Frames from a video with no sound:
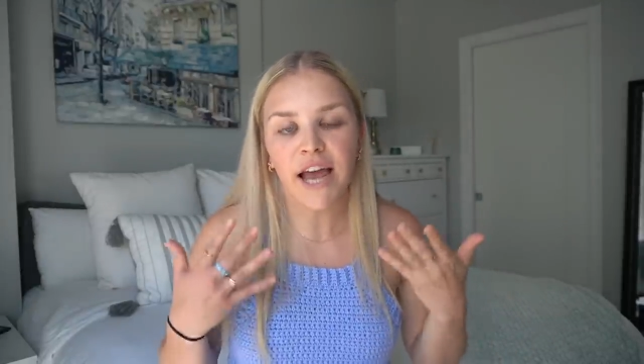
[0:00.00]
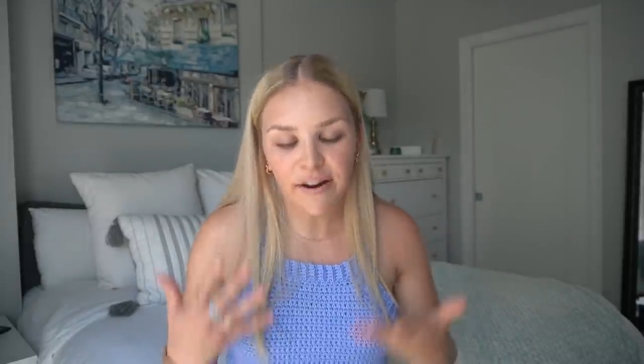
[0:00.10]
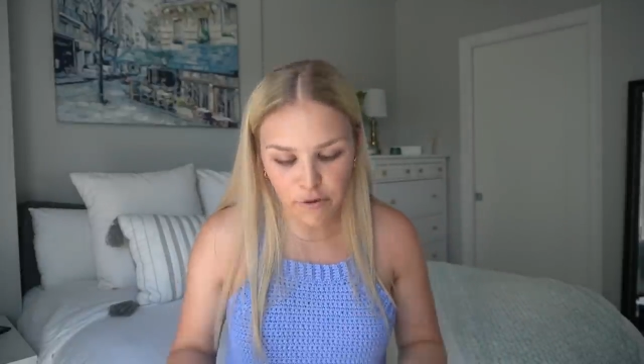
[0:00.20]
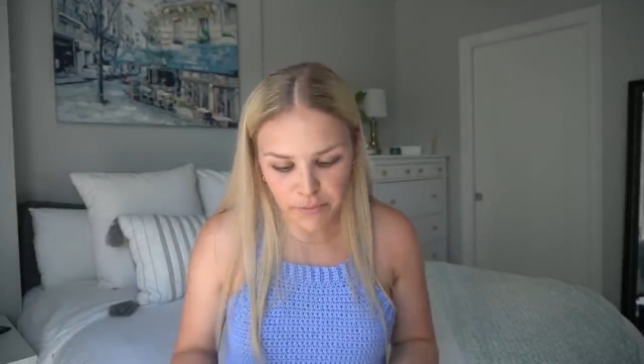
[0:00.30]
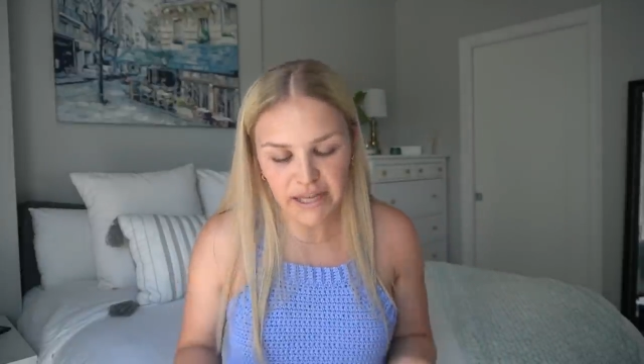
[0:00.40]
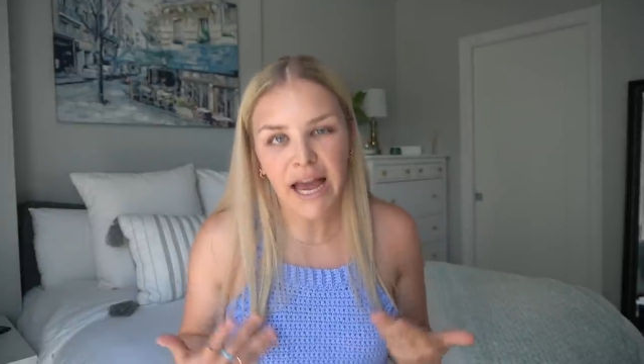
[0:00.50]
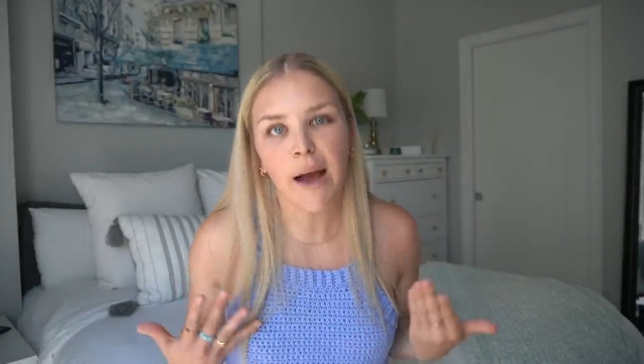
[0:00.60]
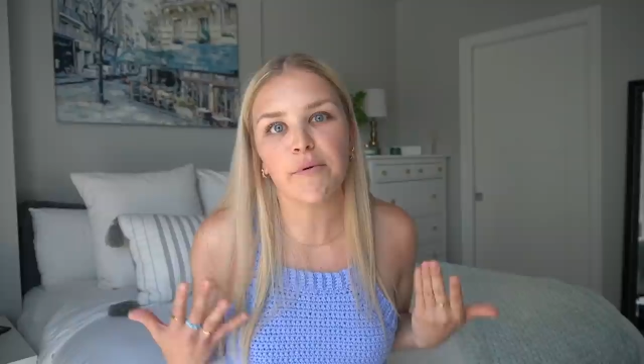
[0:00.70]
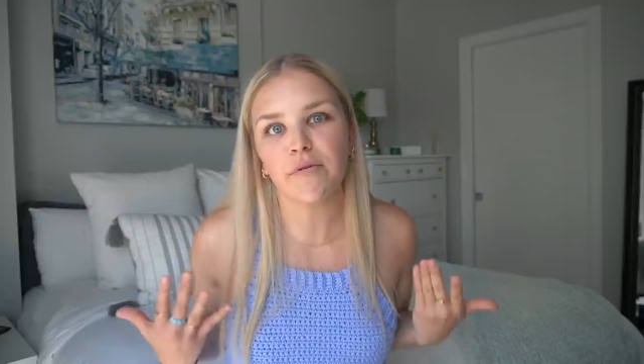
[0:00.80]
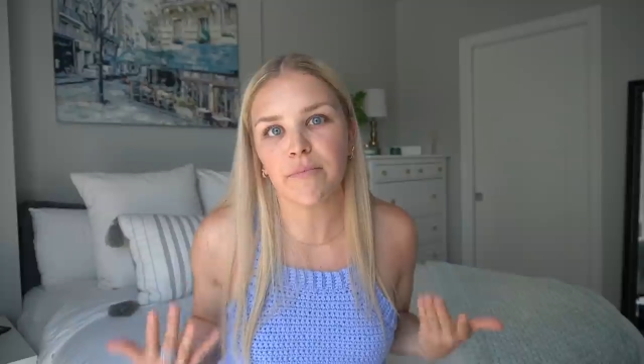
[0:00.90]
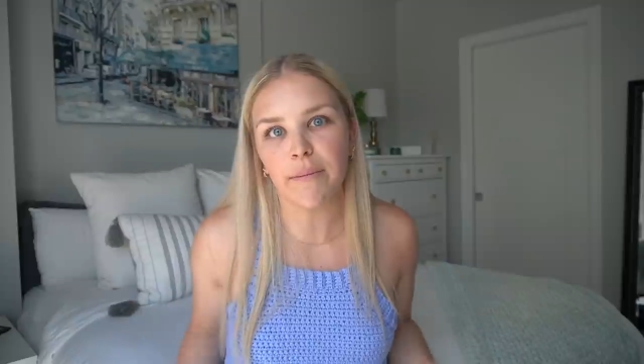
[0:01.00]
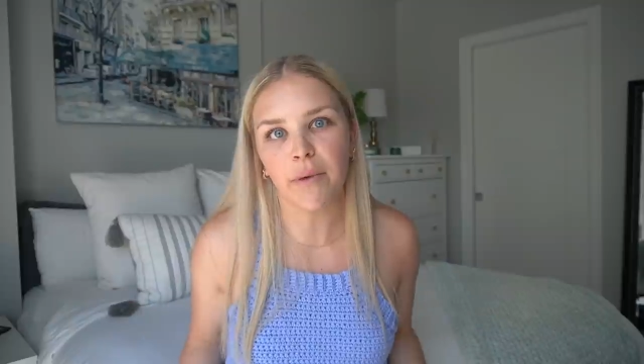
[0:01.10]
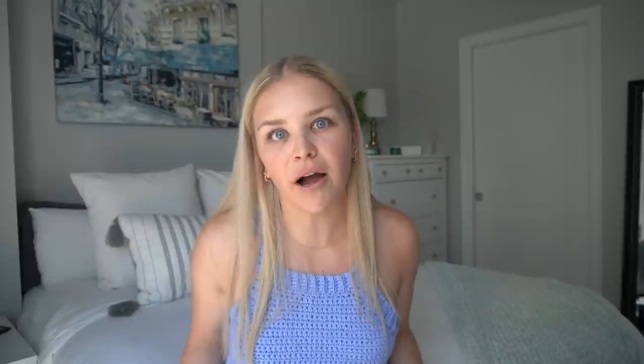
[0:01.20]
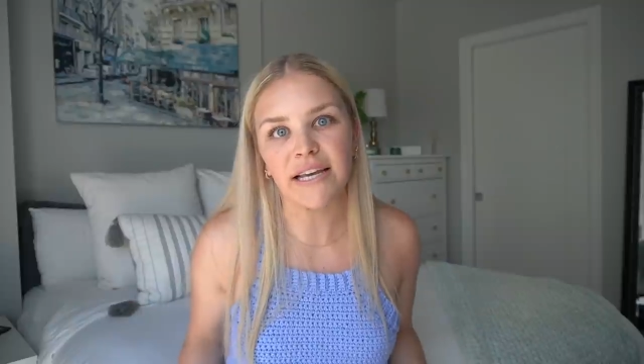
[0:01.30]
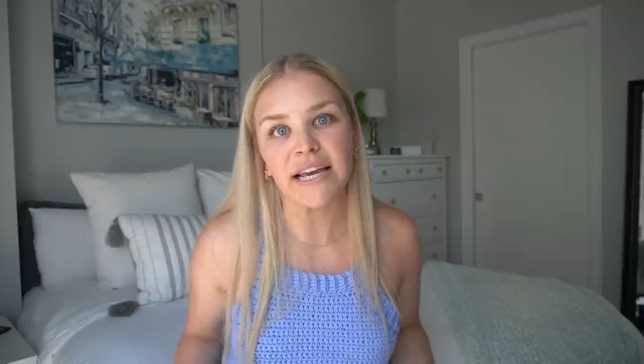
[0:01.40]
ever being happy with my
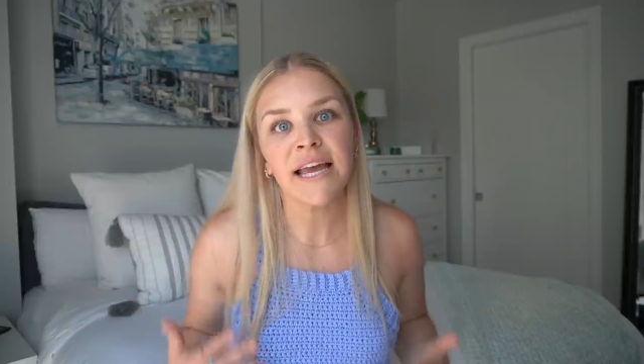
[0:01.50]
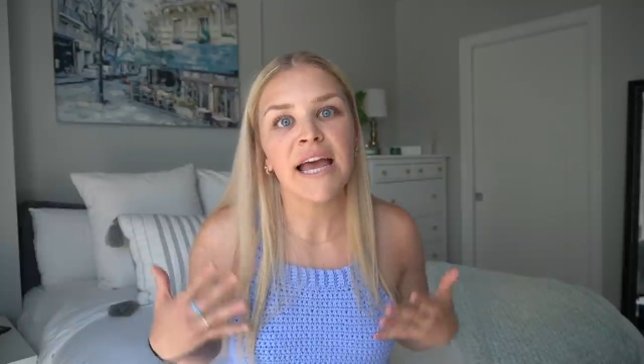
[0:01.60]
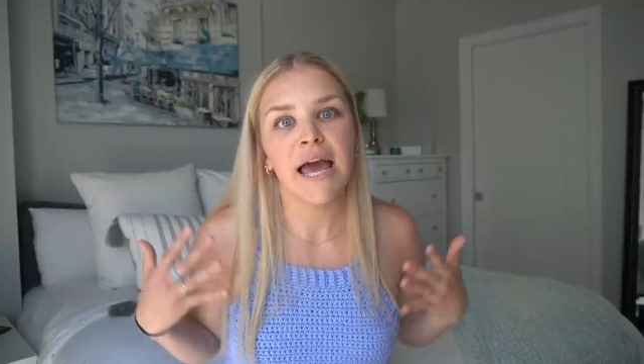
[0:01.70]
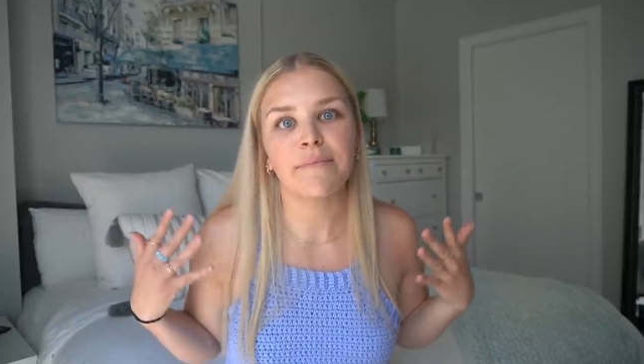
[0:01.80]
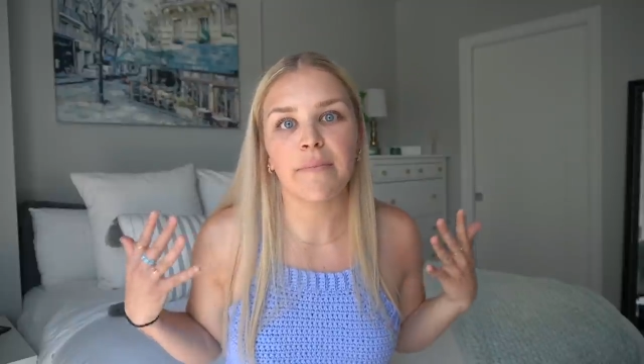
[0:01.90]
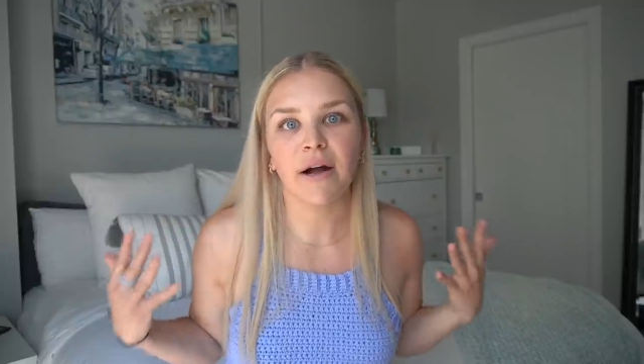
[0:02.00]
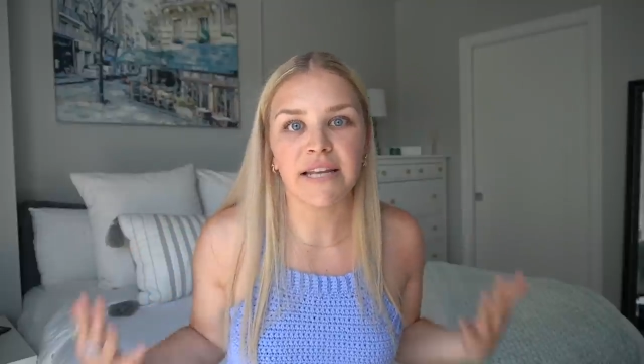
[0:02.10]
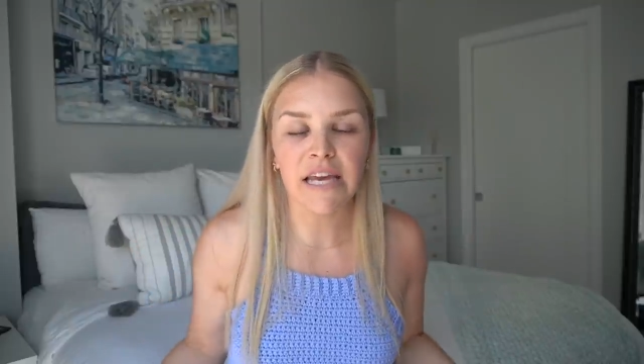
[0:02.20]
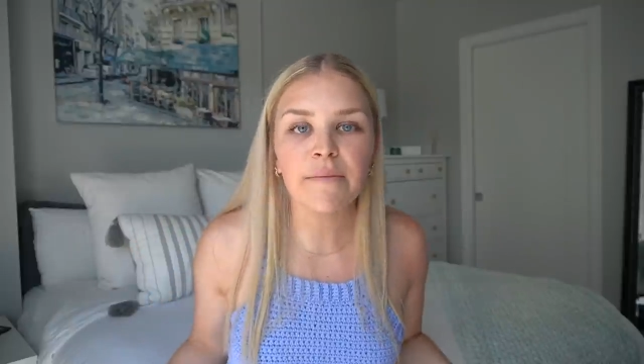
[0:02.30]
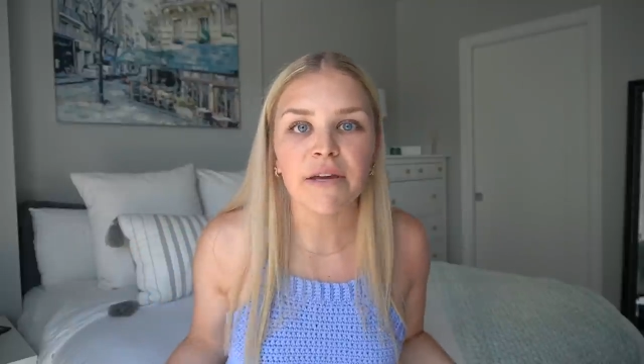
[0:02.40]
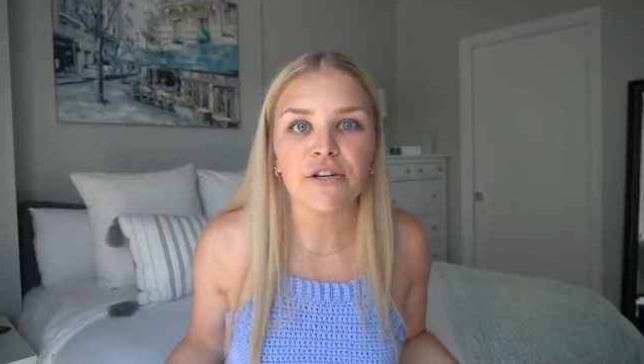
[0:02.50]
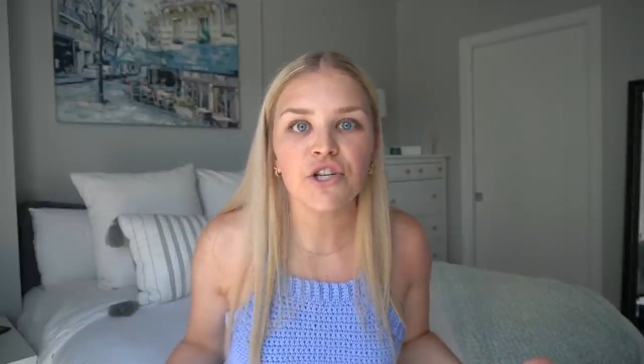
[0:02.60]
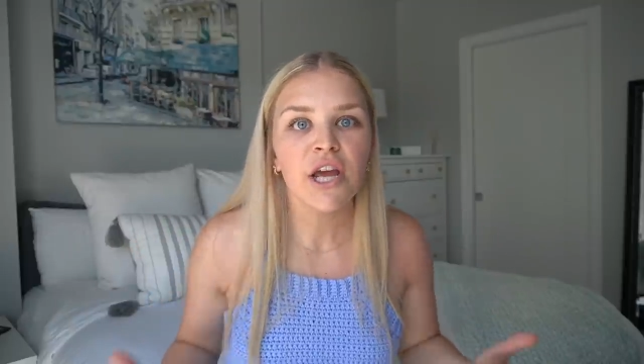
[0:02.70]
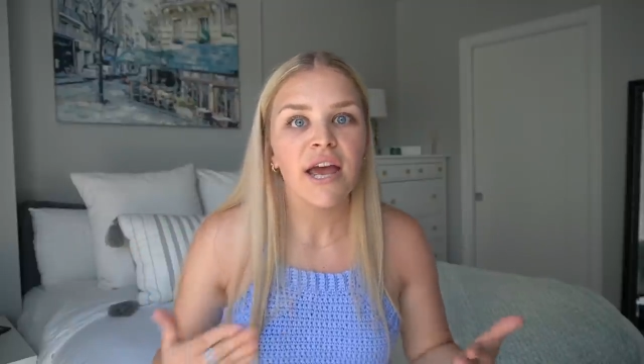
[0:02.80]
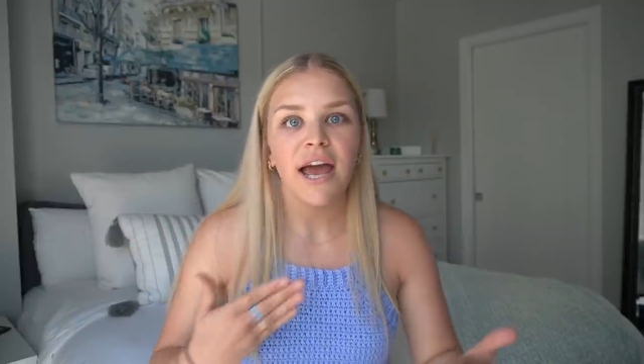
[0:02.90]
body and my body image,